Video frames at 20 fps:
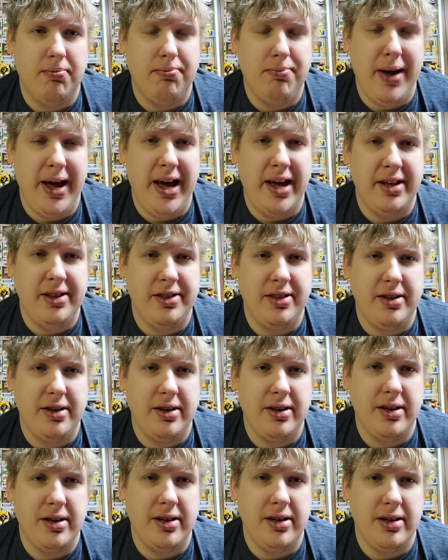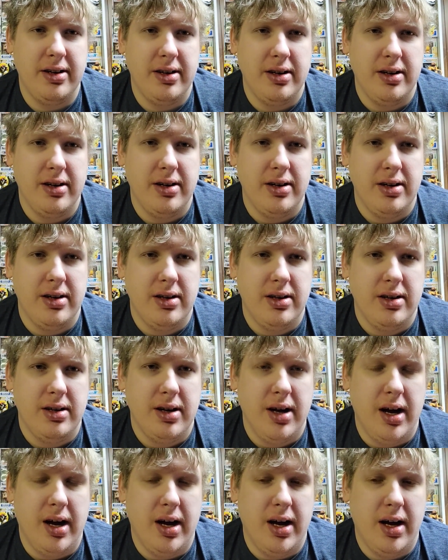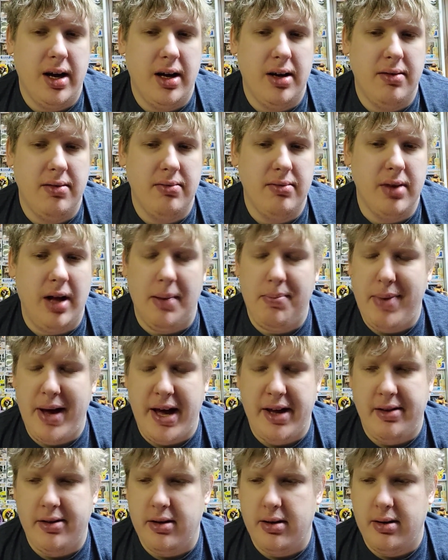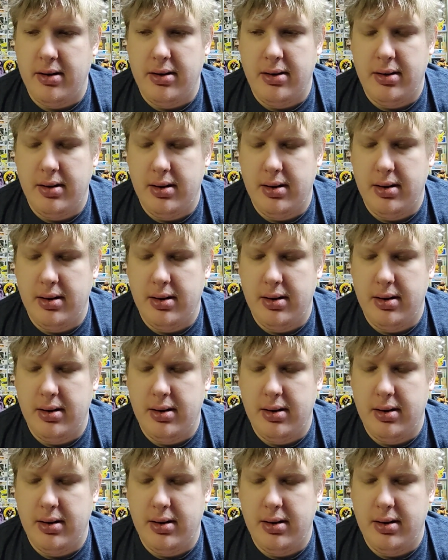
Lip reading: panther, not panther,